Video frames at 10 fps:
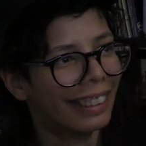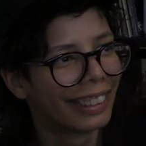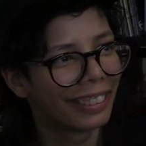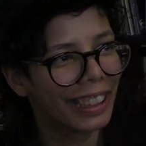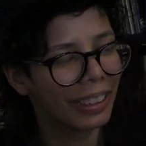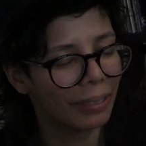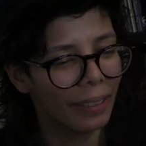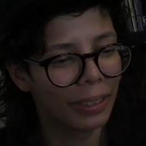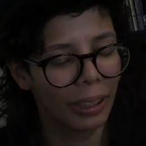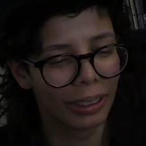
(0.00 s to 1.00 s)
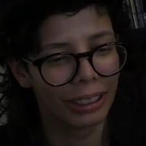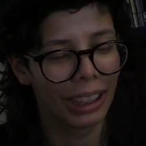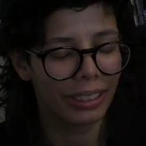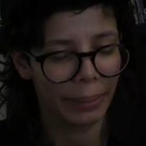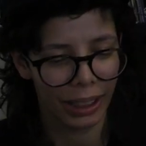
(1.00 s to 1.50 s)
3 out of 5? No,
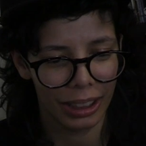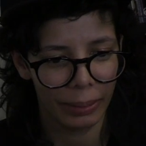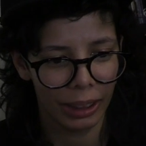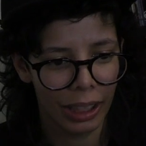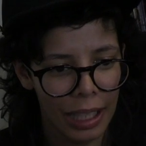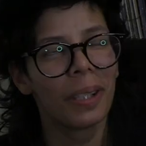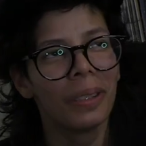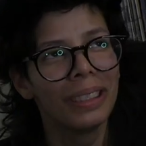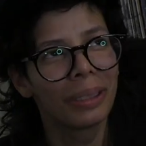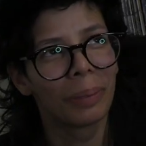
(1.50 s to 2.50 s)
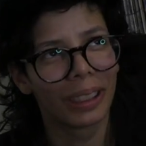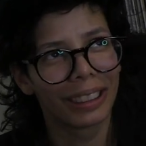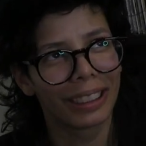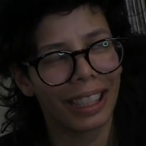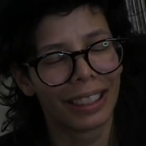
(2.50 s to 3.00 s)
that was my last book. This
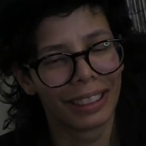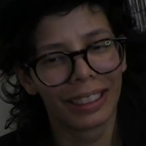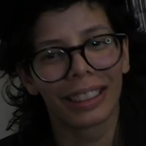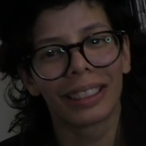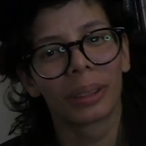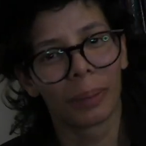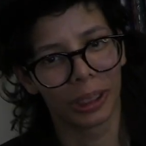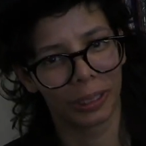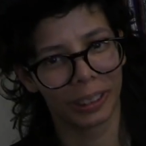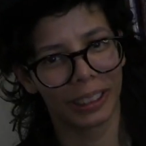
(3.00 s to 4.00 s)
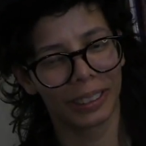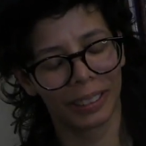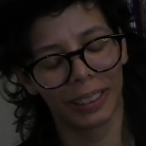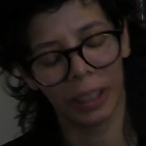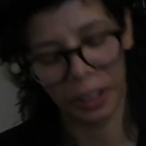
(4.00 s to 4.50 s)
book, I think, is a must read.
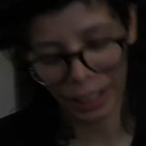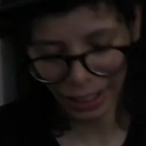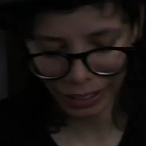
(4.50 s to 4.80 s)
Okay?